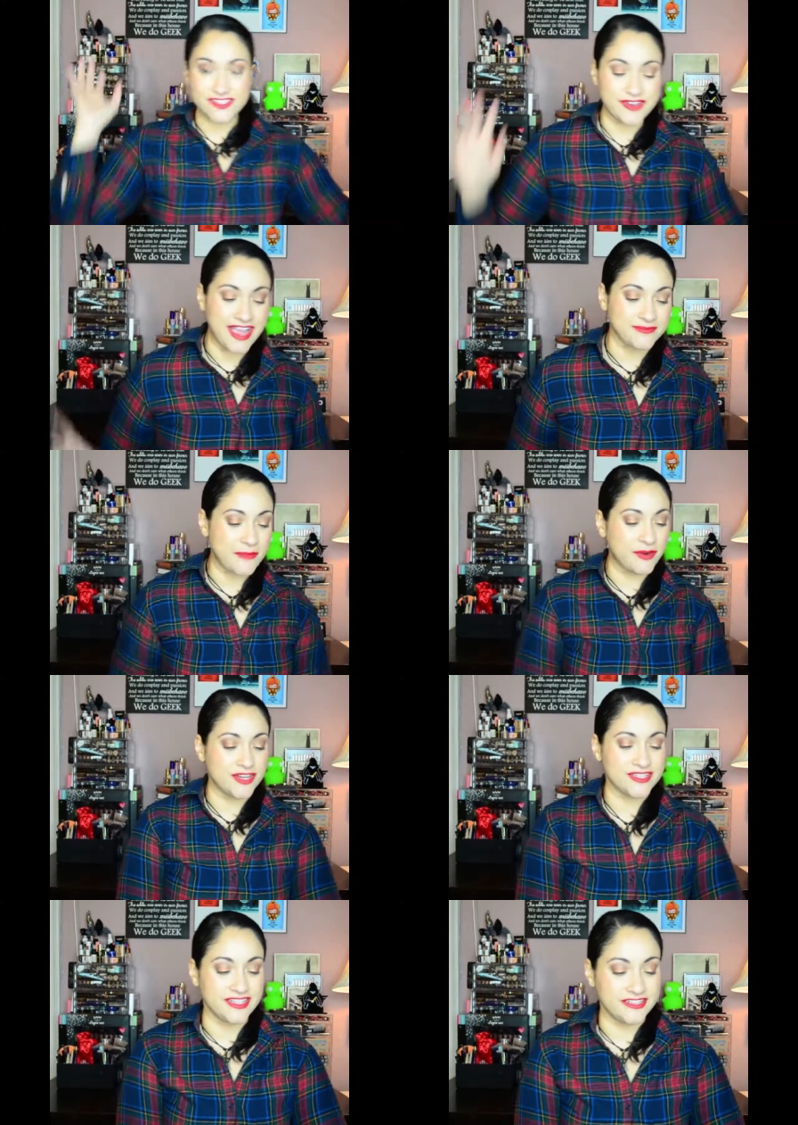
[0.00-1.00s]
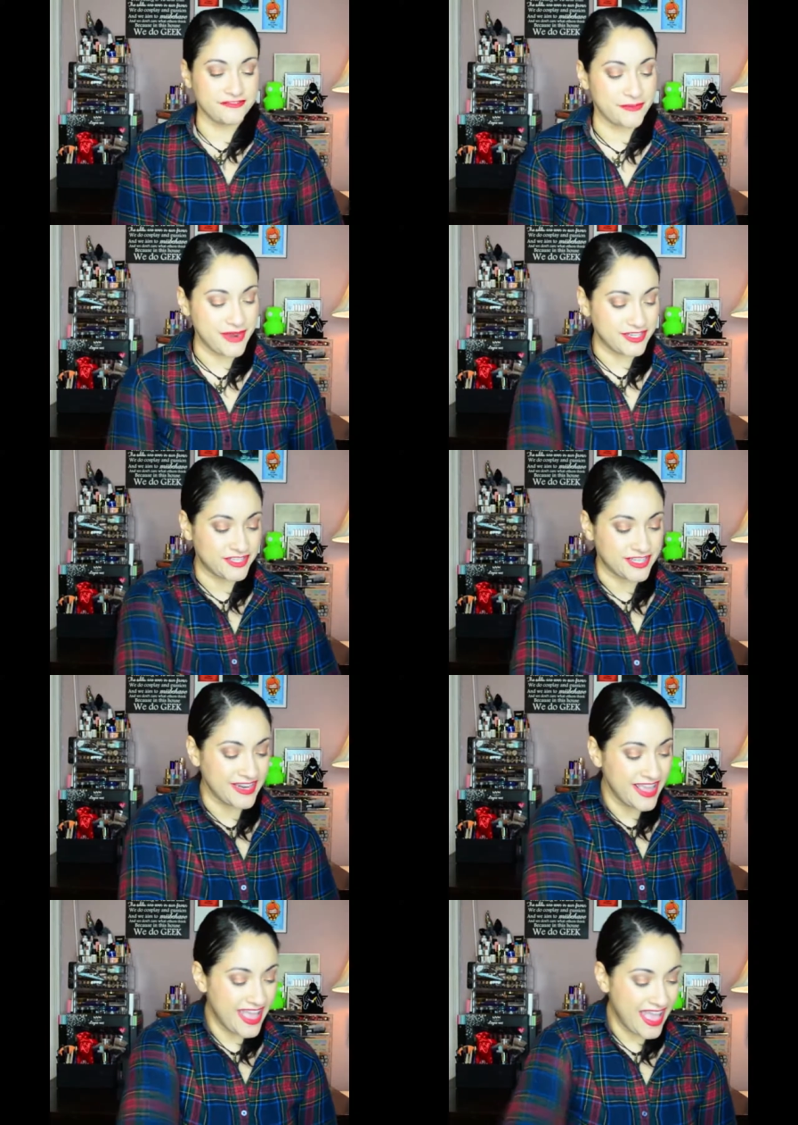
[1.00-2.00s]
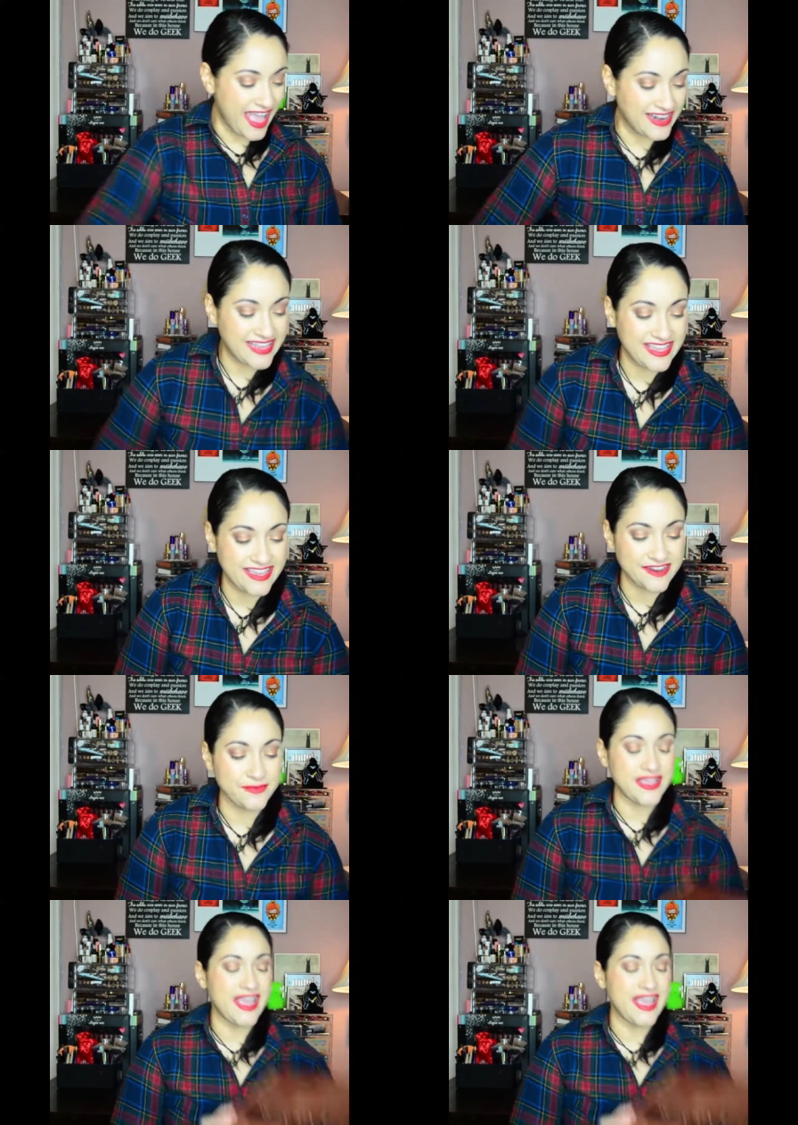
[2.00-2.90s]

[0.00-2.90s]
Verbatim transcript: you guys my personal information. And here we